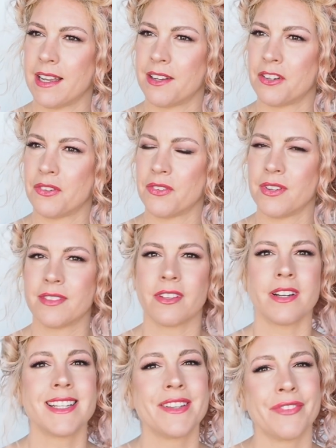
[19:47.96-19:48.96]
Oh, it's
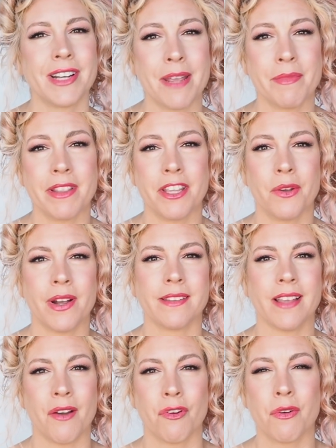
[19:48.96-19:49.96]
got a different name in the
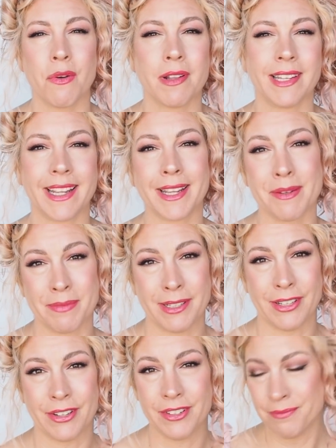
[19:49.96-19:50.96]
US. I will link it
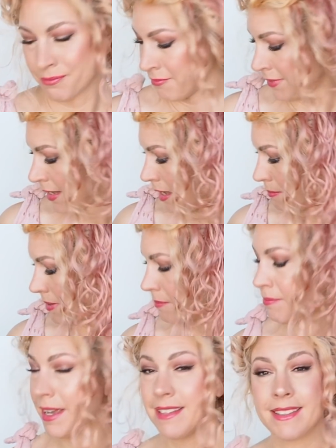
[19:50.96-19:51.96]
below.
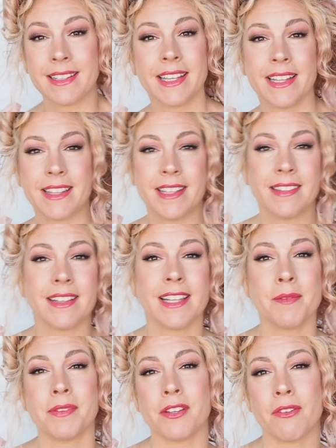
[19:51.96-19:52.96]
But basically, these
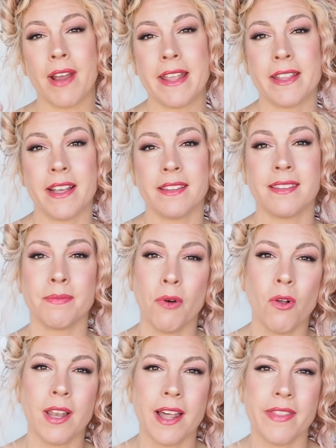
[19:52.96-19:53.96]
clips are great. They're
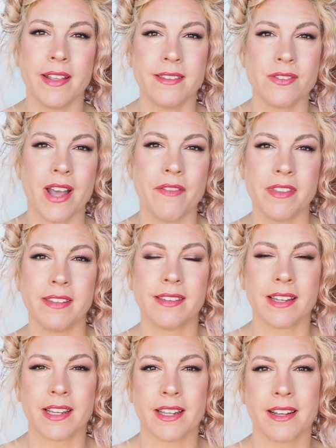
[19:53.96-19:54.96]
smaller, they still have the
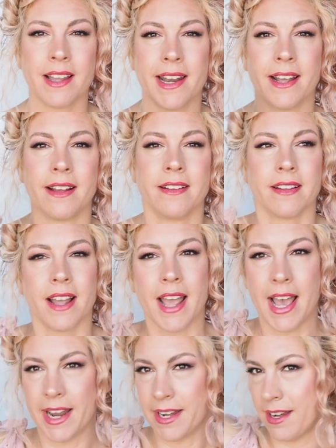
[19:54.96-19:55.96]
silicone liner,
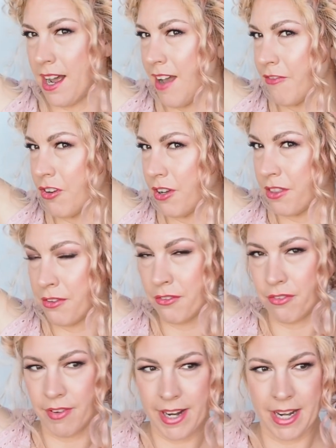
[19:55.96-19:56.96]
and I've got
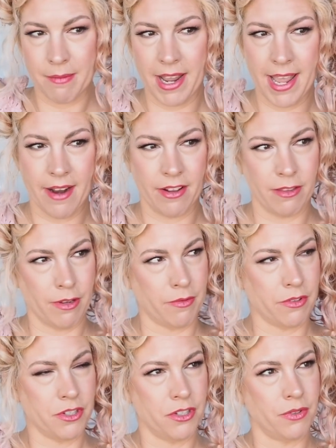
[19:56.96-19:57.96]
3 in my hair at the moment,
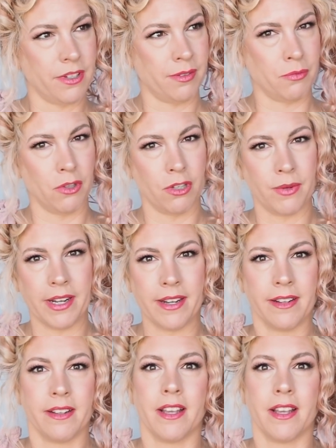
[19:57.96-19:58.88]
or 2 and a smaller one.